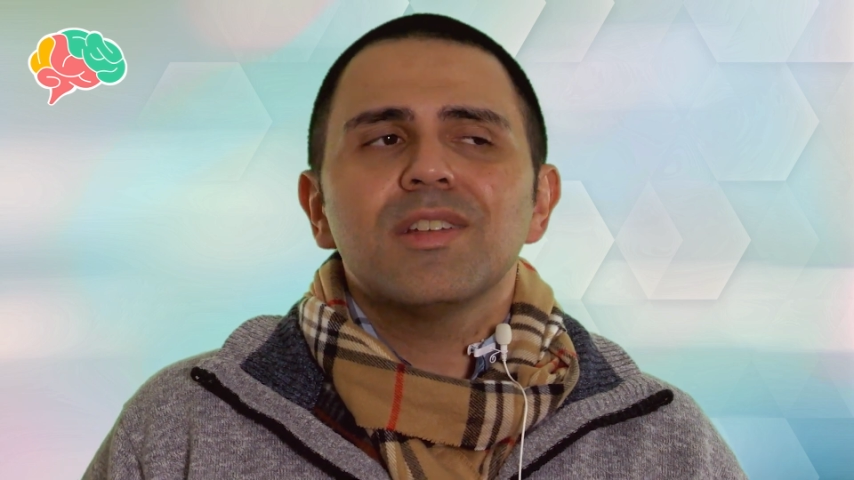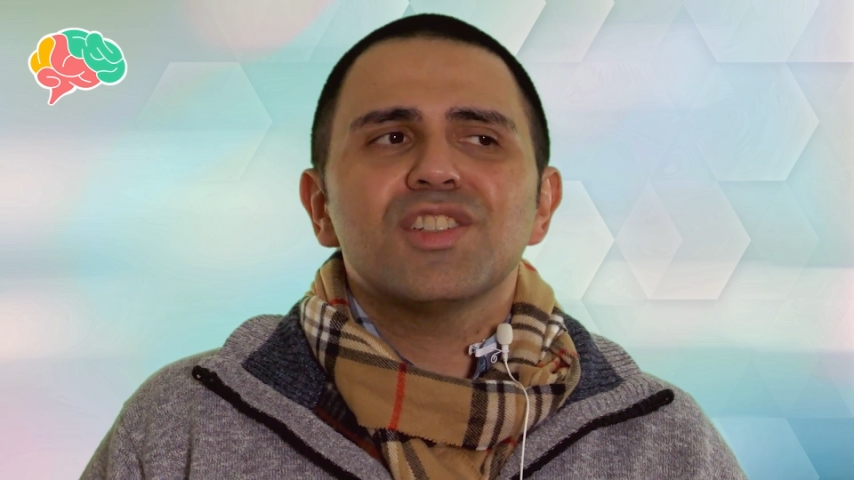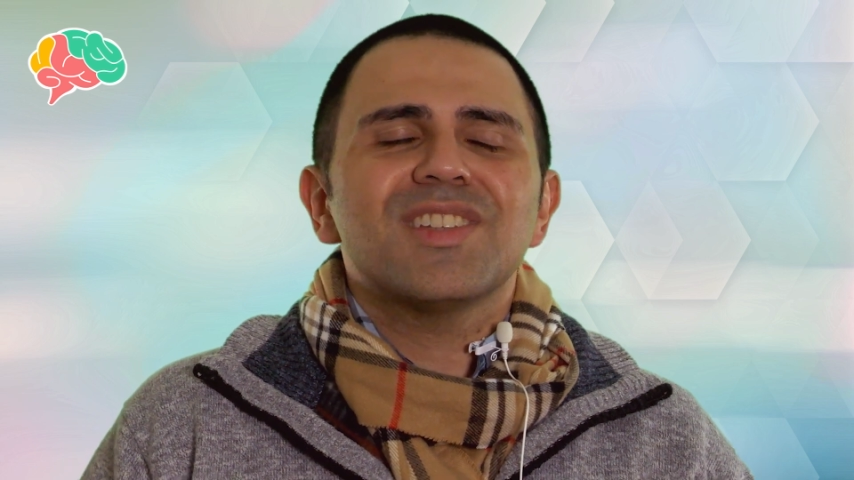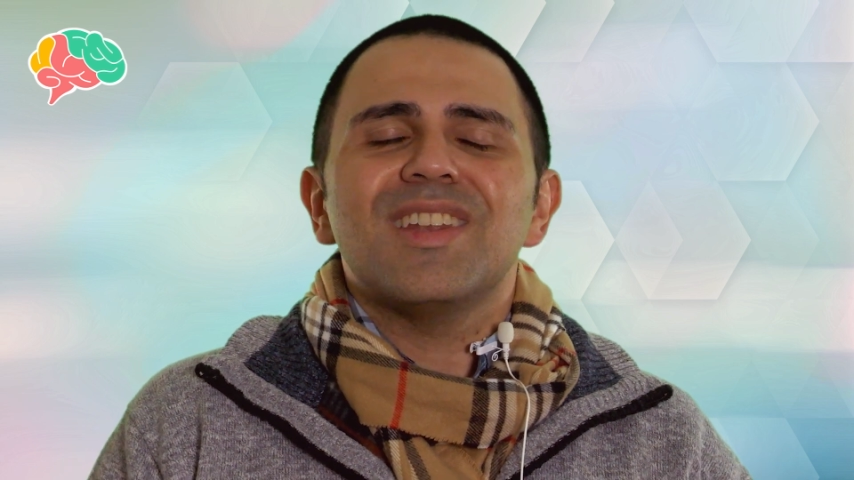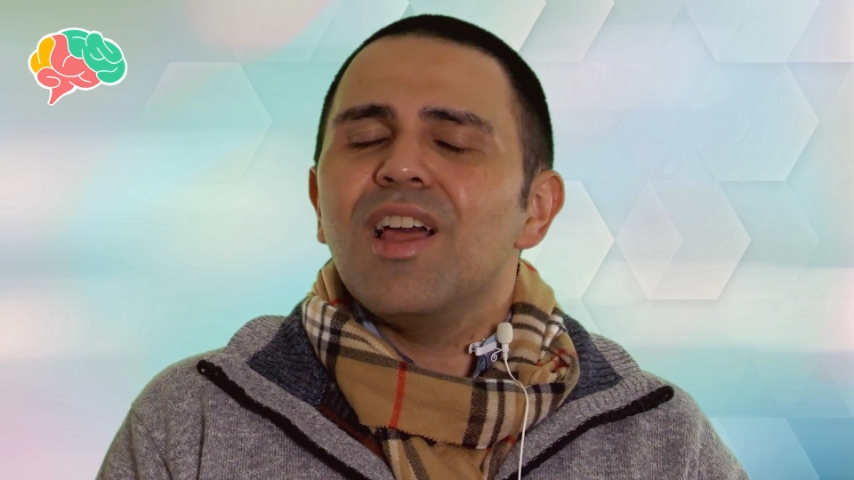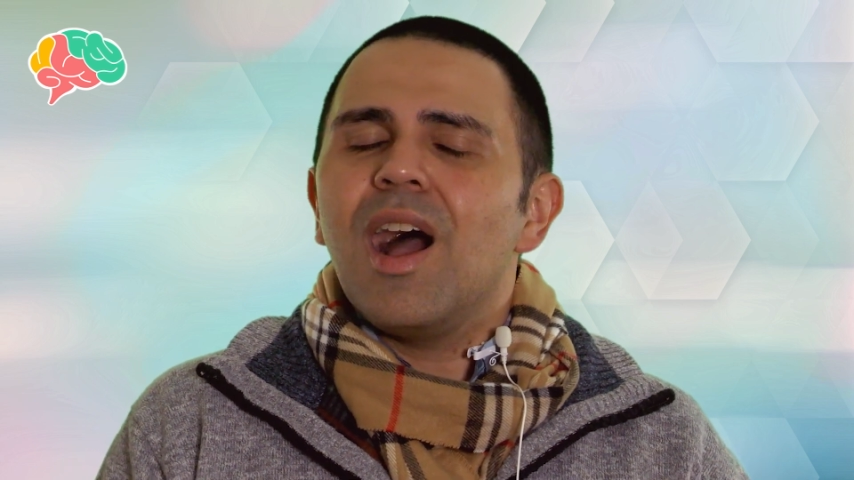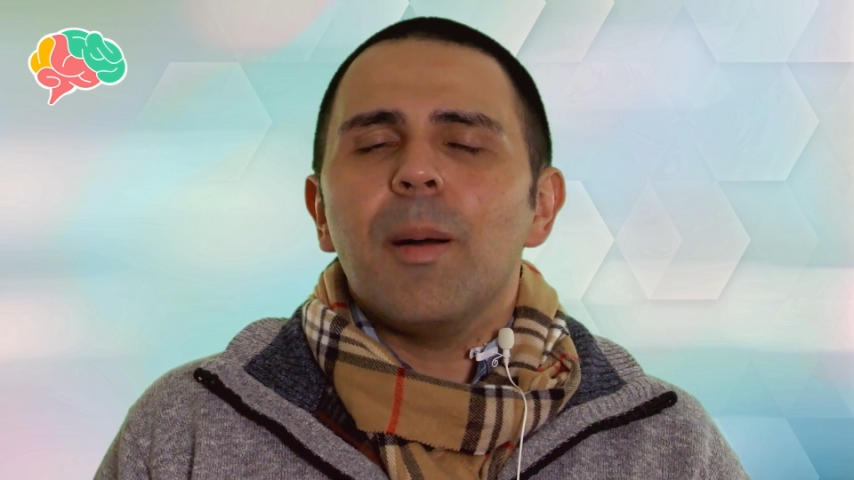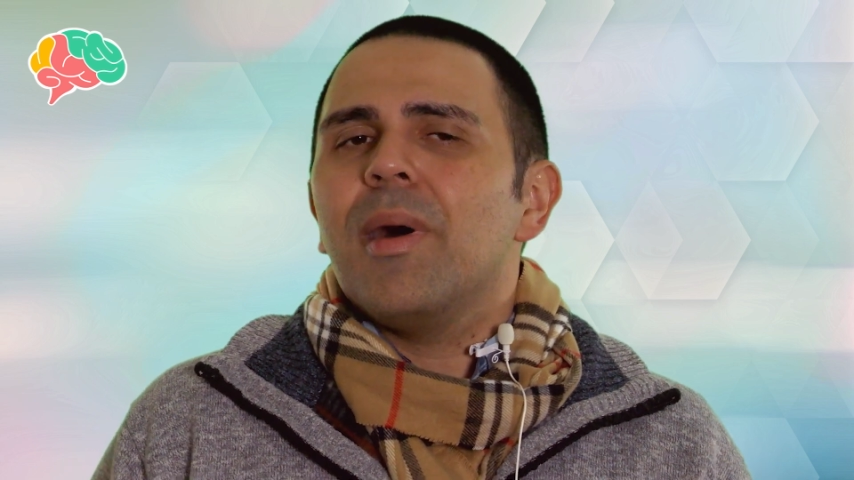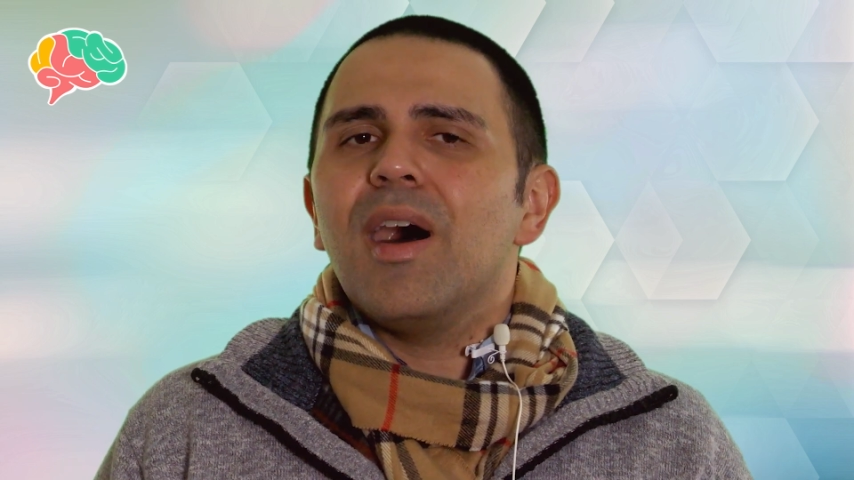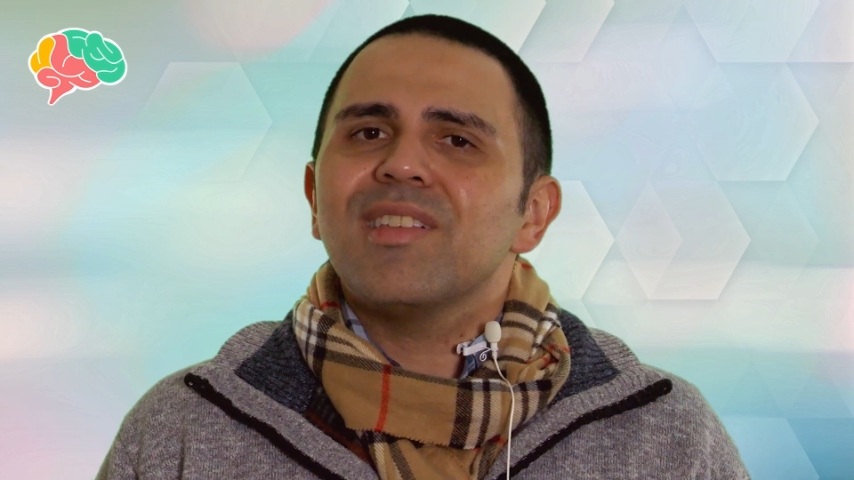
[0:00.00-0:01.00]
just
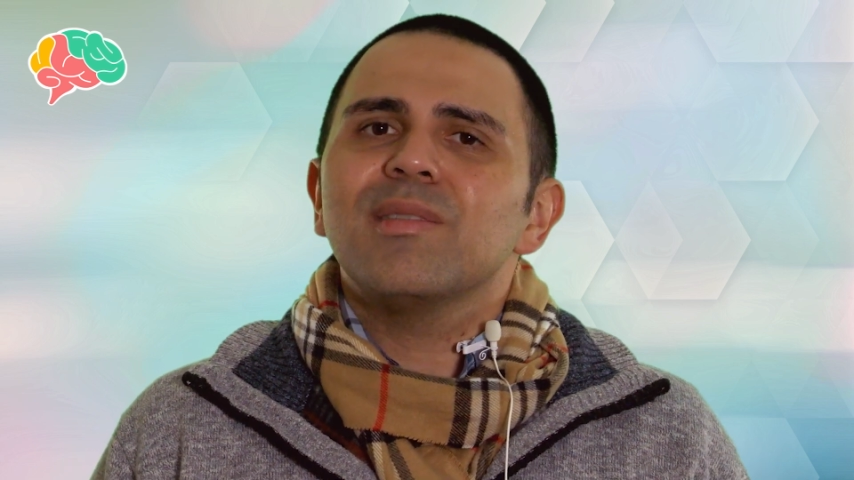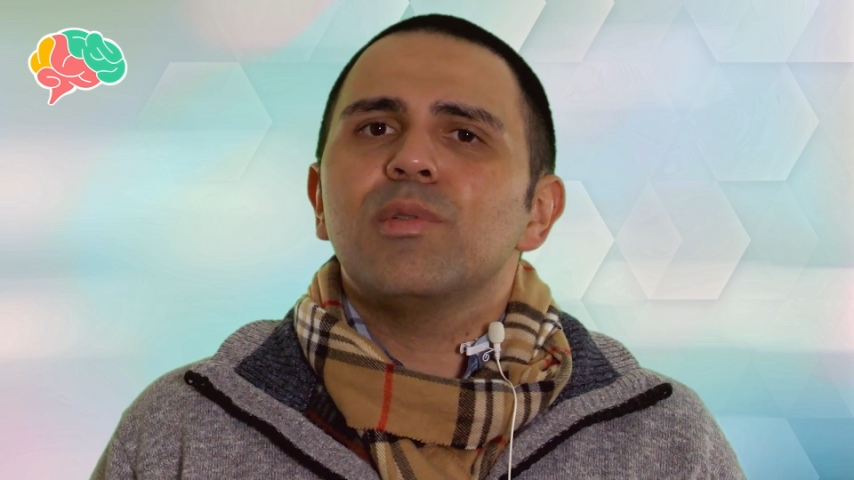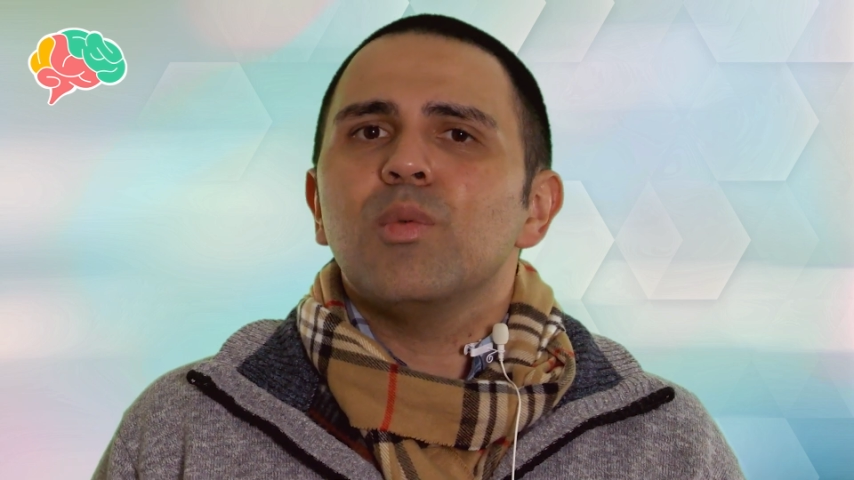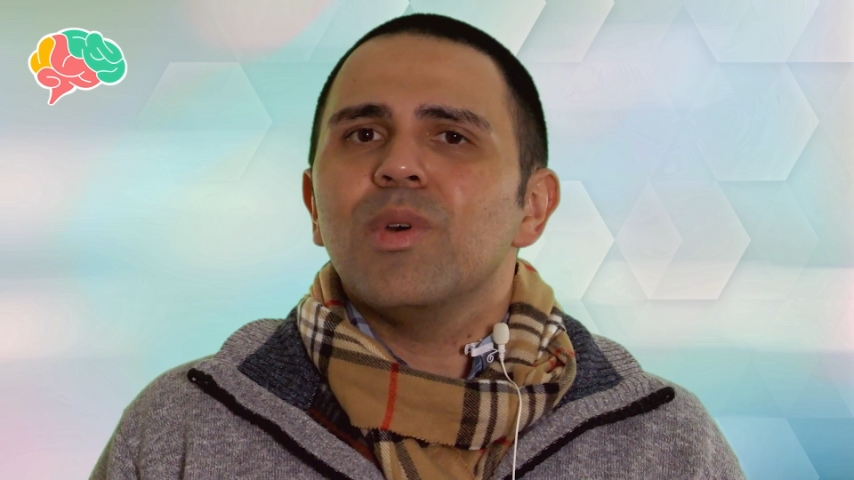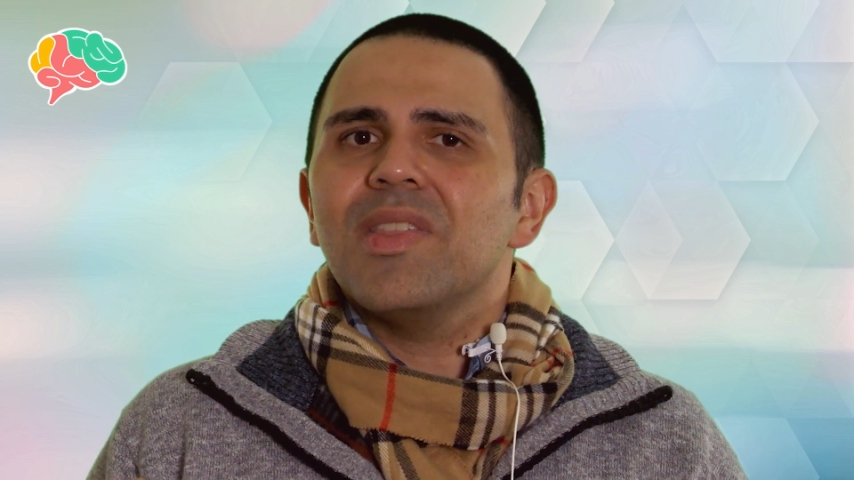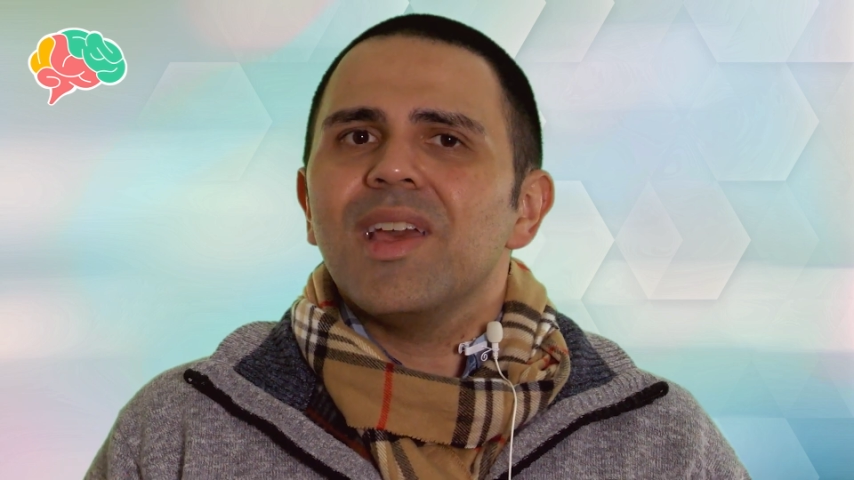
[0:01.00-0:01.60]
not possible with